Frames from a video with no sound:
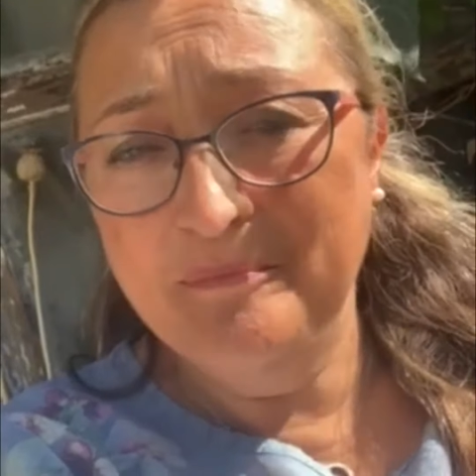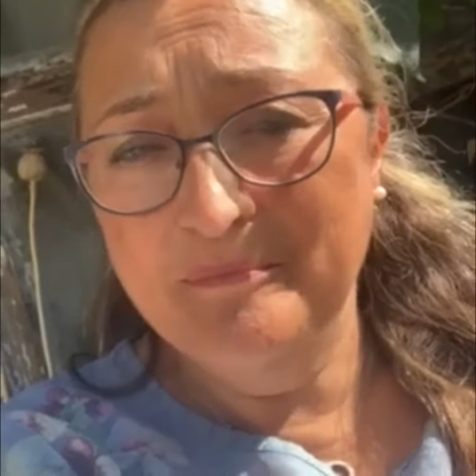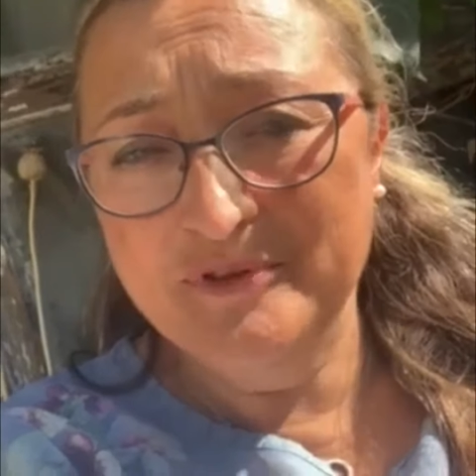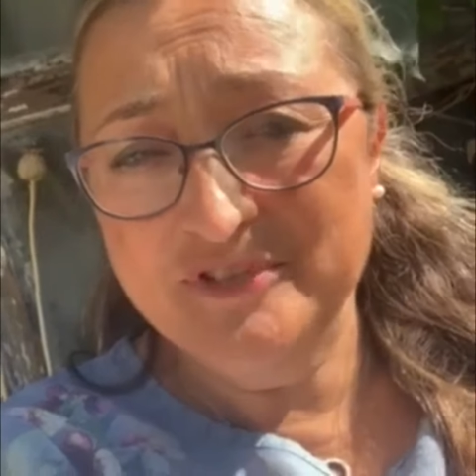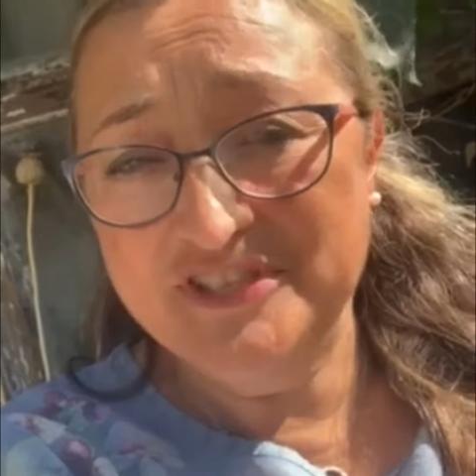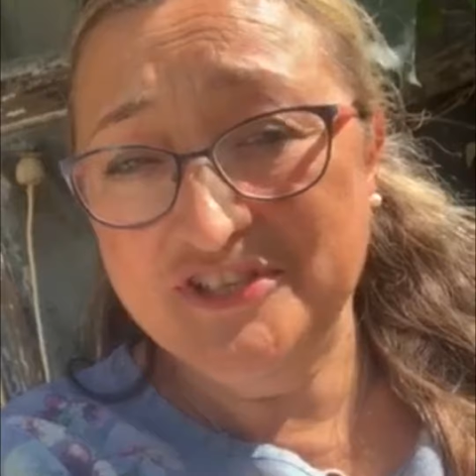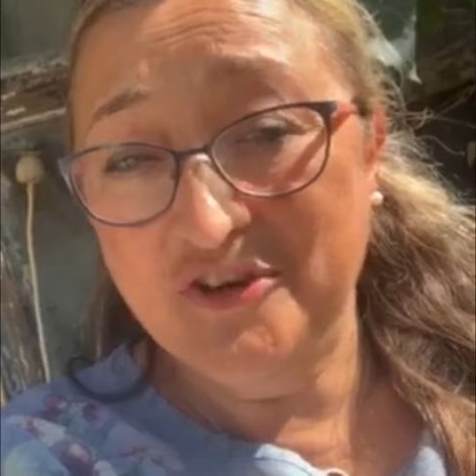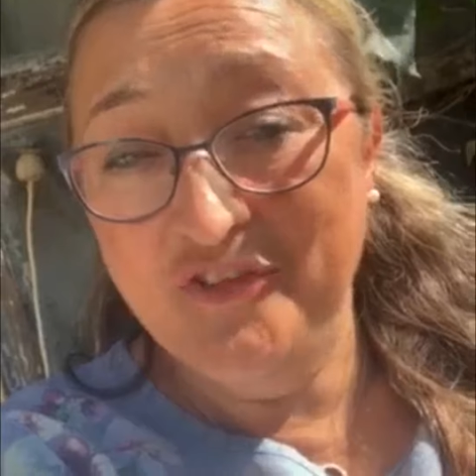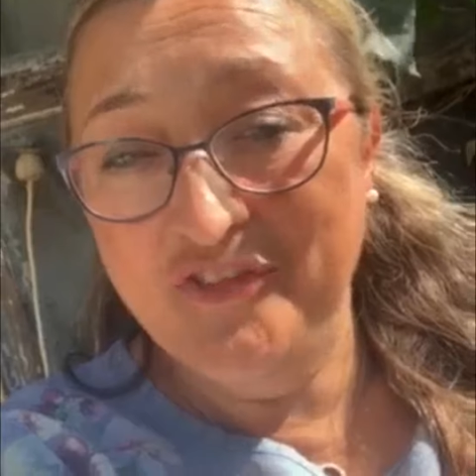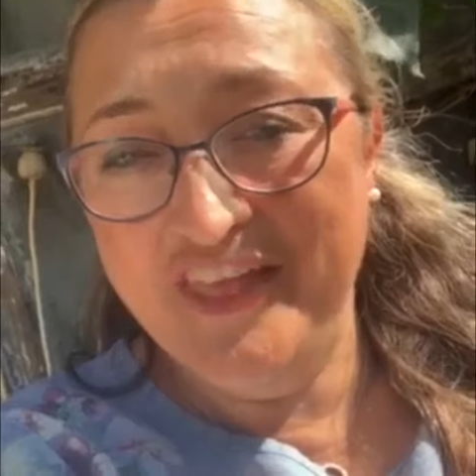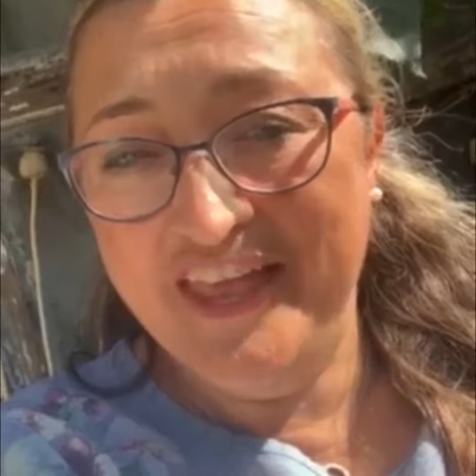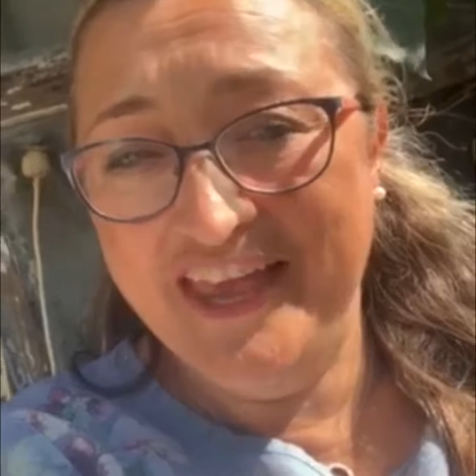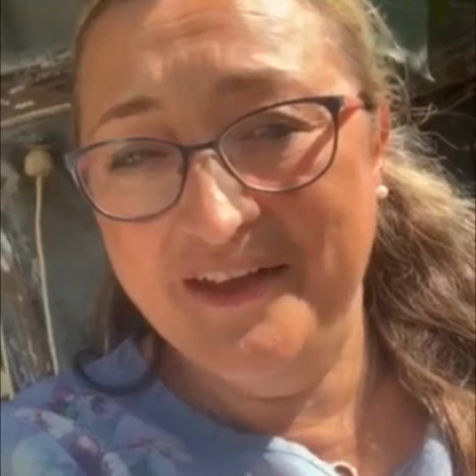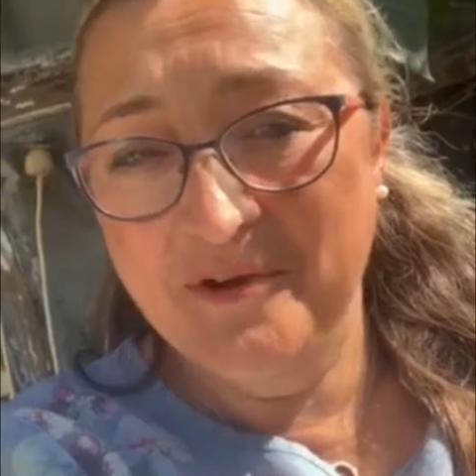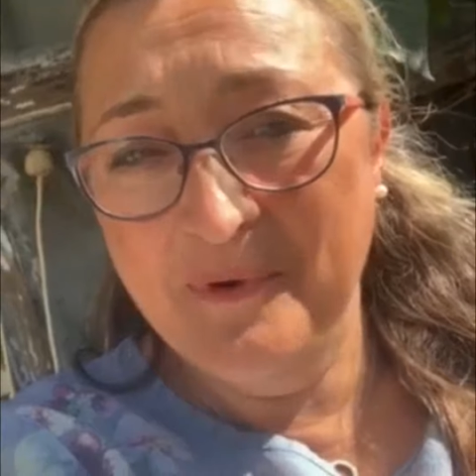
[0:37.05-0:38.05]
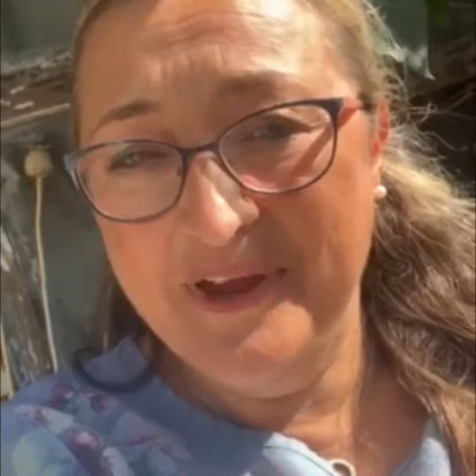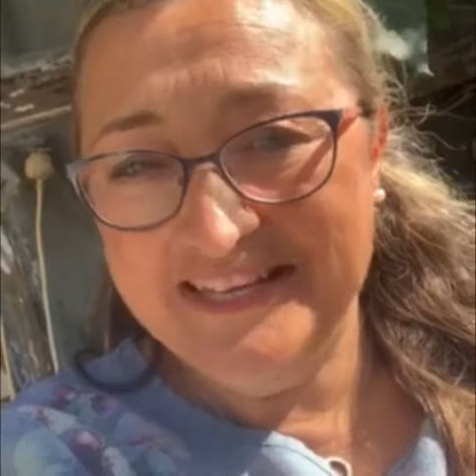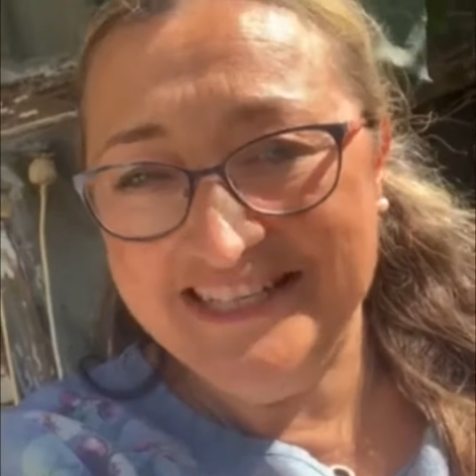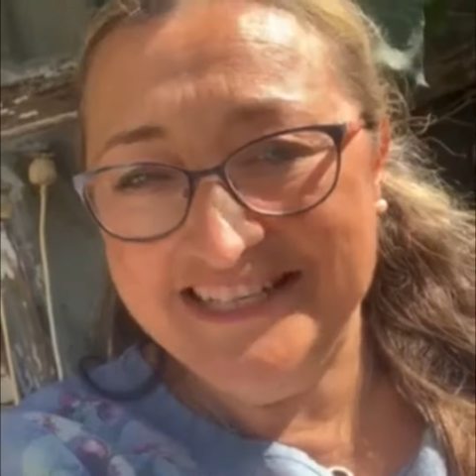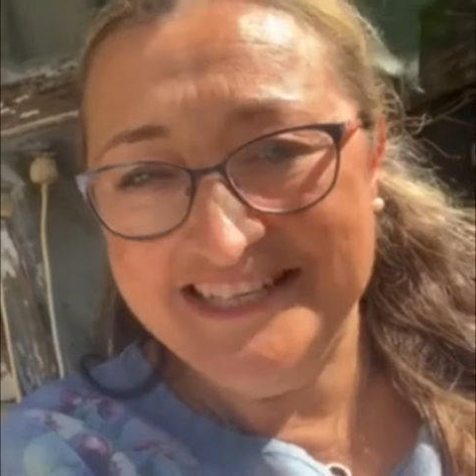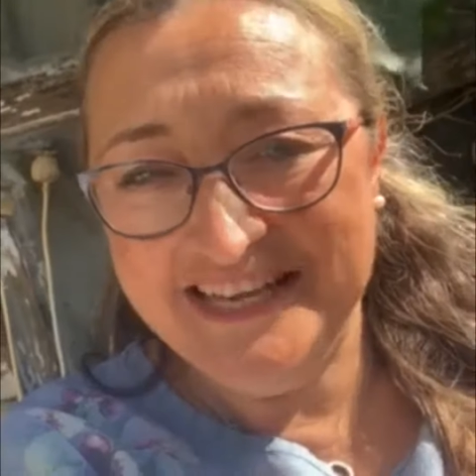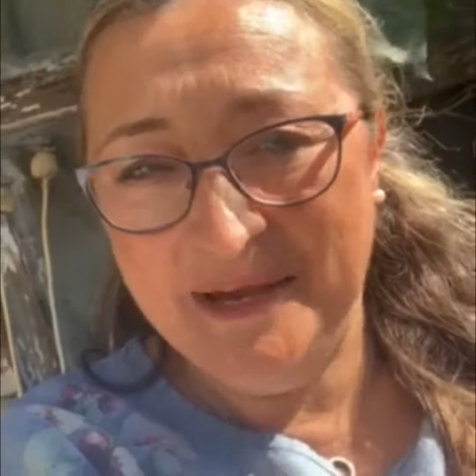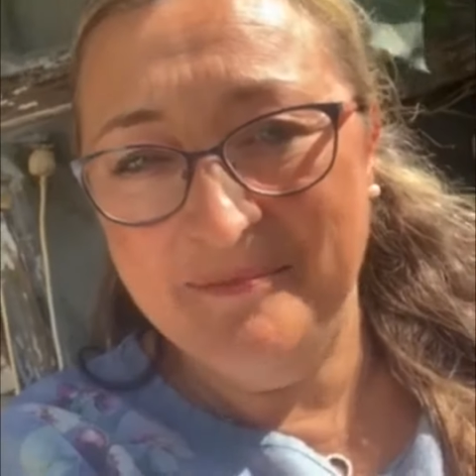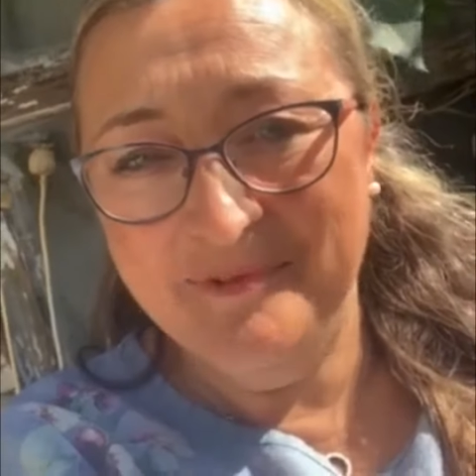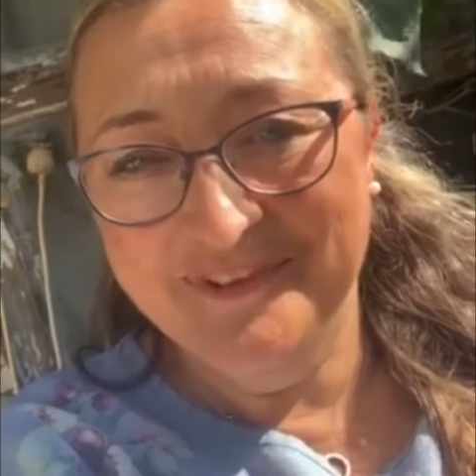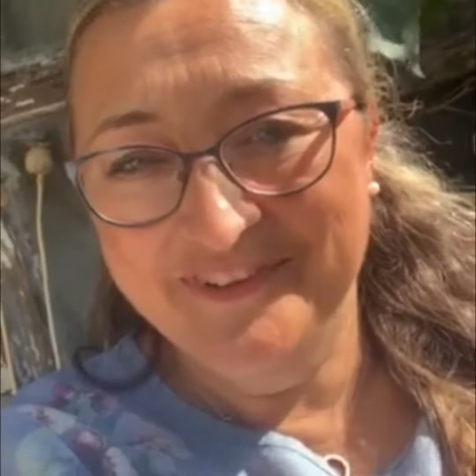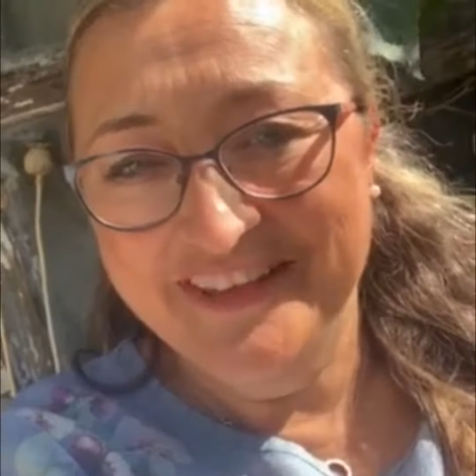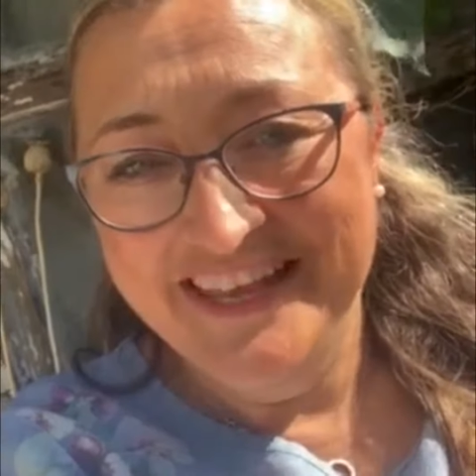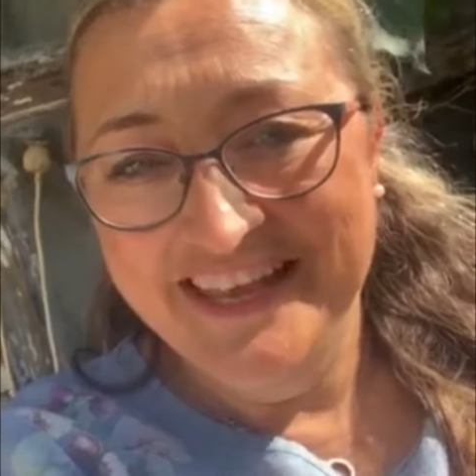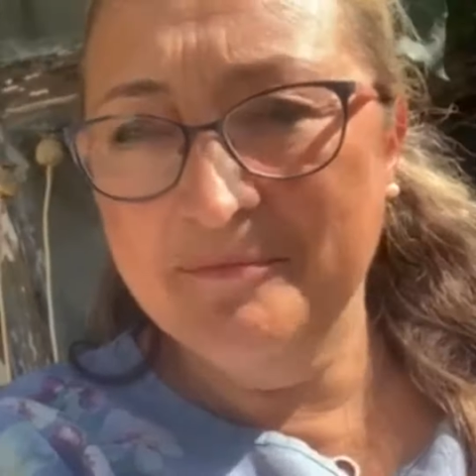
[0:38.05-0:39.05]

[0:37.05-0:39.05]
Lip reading: put it on their wedding table.